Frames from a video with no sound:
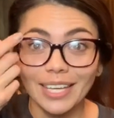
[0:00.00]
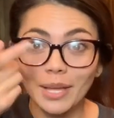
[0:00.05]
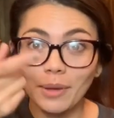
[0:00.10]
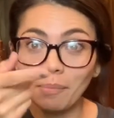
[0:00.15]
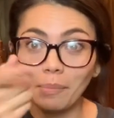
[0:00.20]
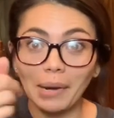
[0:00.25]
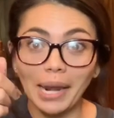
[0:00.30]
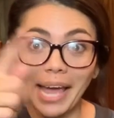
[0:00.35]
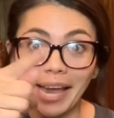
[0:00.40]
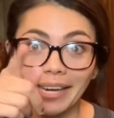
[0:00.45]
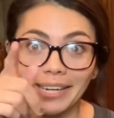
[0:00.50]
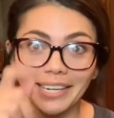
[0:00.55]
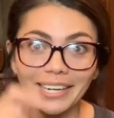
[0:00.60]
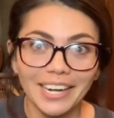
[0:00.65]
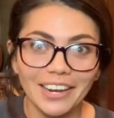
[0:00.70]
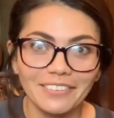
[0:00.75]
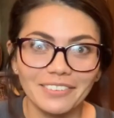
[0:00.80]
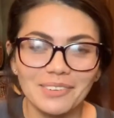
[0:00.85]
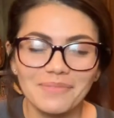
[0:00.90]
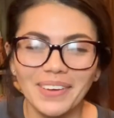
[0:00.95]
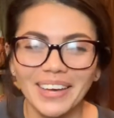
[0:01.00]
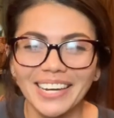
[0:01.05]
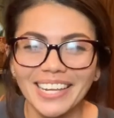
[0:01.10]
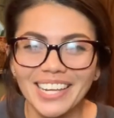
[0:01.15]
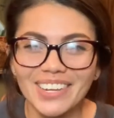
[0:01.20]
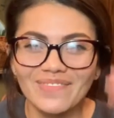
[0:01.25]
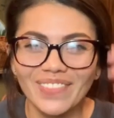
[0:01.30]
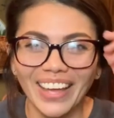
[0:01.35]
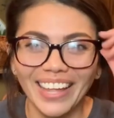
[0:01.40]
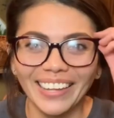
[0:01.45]
blinding everybody
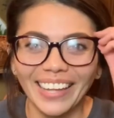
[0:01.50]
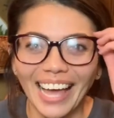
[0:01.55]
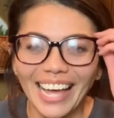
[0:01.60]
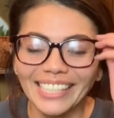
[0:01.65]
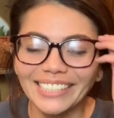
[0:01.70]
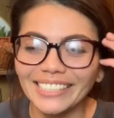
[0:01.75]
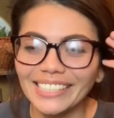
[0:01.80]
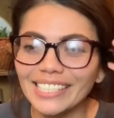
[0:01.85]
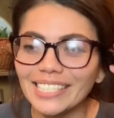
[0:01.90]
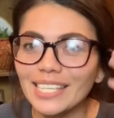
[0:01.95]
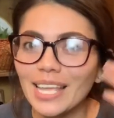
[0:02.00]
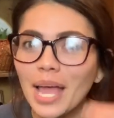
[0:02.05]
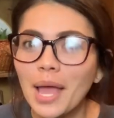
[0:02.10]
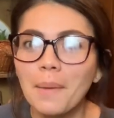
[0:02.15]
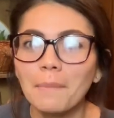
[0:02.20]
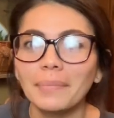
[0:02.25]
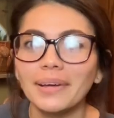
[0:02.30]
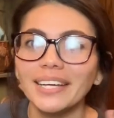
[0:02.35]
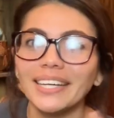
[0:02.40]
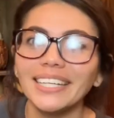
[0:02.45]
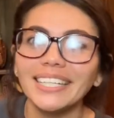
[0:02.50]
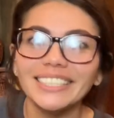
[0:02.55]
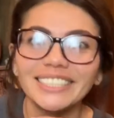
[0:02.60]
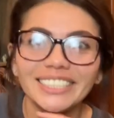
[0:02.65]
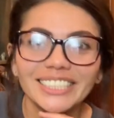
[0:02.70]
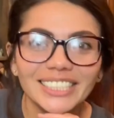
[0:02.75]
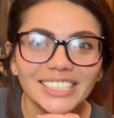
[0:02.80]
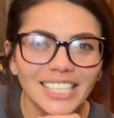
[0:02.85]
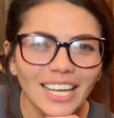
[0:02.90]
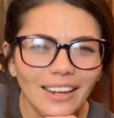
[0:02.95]
in my glasses, but it's
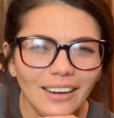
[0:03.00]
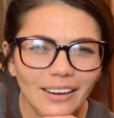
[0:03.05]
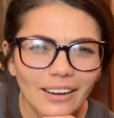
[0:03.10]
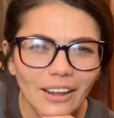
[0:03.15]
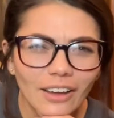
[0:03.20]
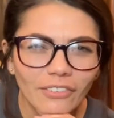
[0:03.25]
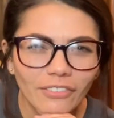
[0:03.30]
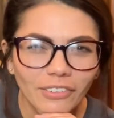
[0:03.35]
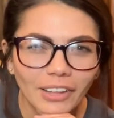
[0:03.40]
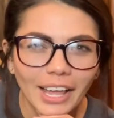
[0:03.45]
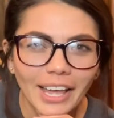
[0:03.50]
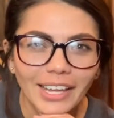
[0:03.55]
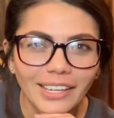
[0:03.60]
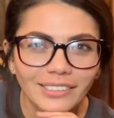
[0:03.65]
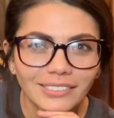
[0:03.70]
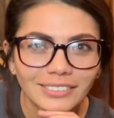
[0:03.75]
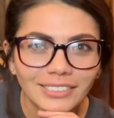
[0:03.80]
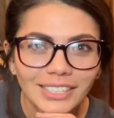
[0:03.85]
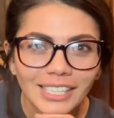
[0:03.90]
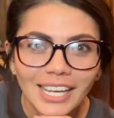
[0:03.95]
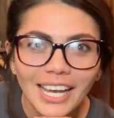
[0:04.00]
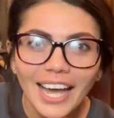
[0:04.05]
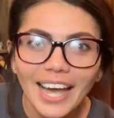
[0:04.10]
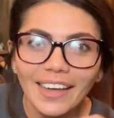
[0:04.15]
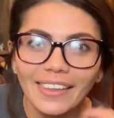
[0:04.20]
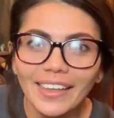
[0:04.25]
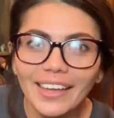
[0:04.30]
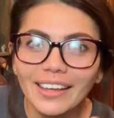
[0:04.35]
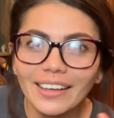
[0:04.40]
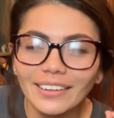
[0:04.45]
just not enough light. I
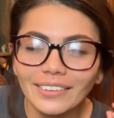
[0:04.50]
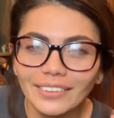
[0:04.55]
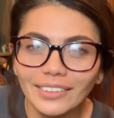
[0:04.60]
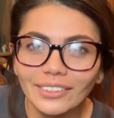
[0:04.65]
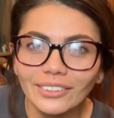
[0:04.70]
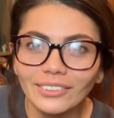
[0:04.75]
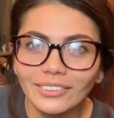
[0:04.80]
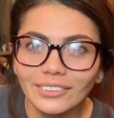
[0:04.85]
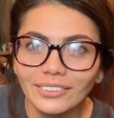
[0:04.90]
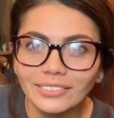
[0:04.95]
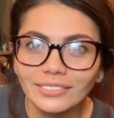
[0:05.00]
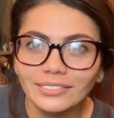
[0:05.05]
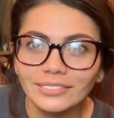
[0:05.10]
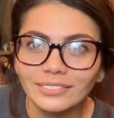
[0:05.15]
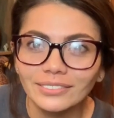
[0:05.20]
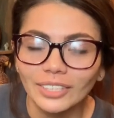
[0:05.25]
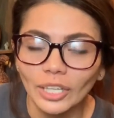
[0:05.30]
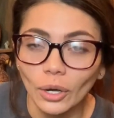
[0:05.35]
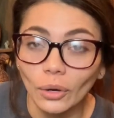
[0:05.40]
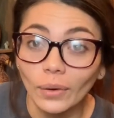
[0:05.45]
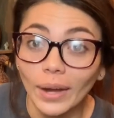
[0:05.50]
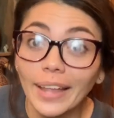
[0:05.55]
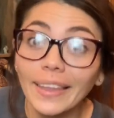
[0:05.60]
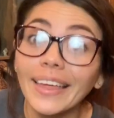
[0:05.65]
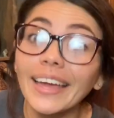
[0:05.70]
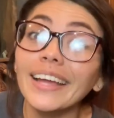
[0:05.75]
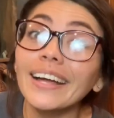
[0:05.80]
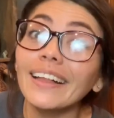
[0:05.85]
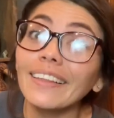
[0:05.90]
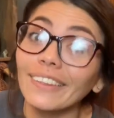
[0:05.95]
like a little, no, I
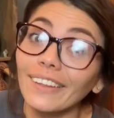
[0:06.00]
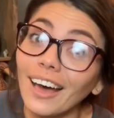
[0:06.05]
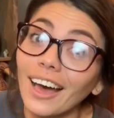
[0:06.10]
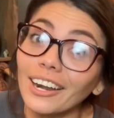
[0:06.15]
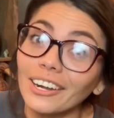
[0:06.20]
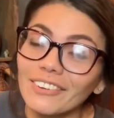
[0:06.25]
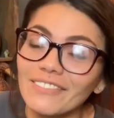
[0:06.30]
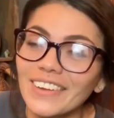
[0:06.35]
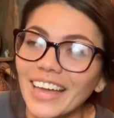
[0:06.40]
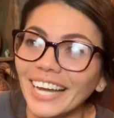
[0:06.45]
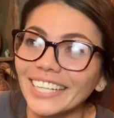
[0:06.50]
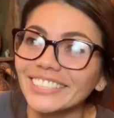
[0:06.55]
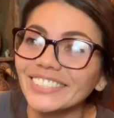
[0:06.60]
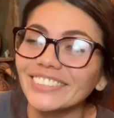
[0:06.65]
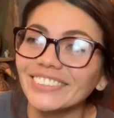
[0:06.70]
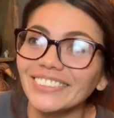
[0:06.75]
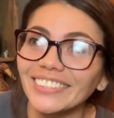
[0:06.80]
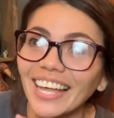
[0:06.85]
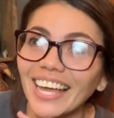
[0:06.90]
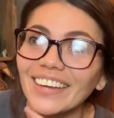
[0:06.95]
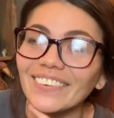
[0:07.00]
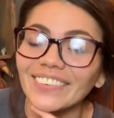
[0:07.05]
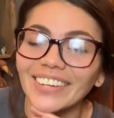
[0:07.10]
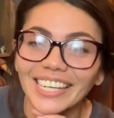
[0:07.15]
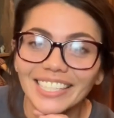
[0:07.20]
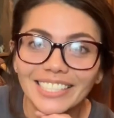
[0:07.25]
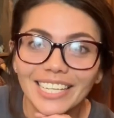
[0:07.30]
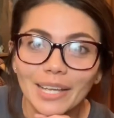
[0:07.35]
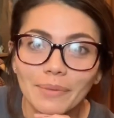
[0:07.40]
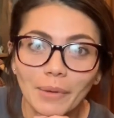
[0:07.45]
like a lot of natural light when I
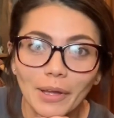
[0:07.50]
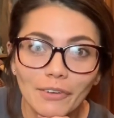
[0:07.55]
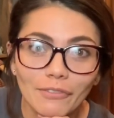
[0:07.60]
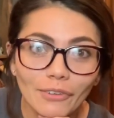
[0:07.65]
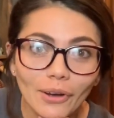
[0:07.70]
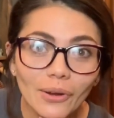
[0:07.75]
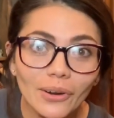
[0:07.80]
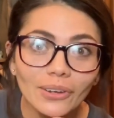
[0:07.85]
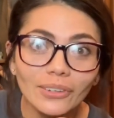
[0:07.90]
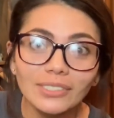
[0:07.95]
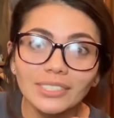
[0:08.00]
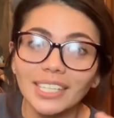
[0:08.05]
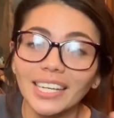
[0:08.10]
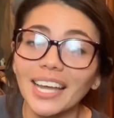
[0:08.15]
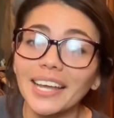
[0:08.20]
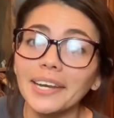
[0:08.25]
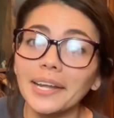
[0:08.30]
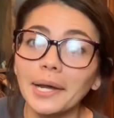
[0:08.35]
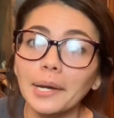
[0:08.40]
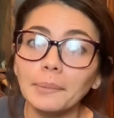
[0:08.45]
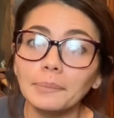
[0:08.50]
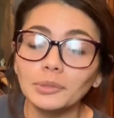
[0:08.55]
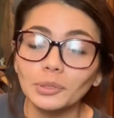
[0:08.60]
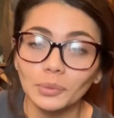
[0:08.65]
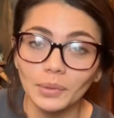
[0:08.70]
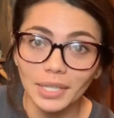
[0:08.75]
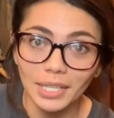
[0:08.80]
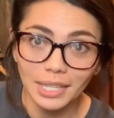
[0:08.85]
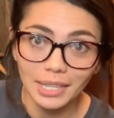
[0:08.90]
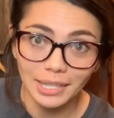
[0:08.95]
take my photos. It kind of helps
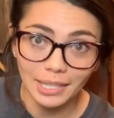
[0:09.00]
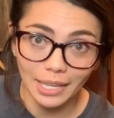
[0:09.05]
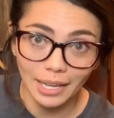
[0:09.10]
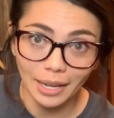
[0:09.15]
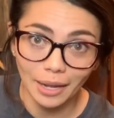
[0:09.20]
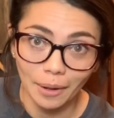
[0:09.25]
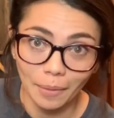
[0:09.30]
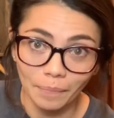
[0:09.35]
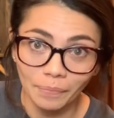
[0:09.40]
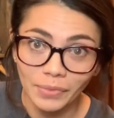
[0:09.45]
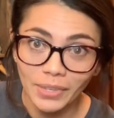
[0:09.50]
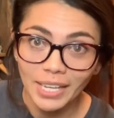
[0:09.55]
with, um,